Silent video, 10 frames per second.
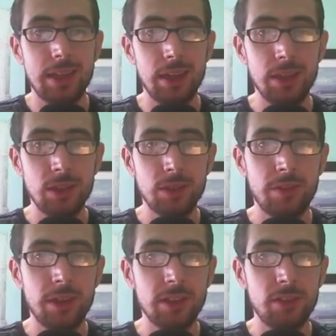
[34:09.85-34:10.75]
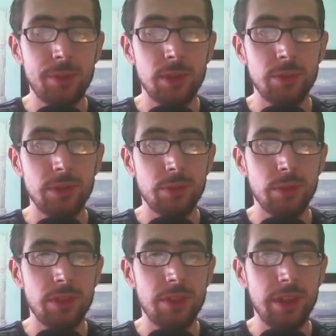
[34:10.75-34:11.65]
user-friendly distribution
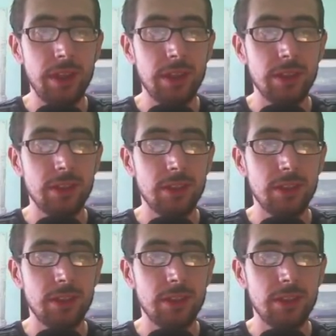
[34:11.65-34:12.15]
with the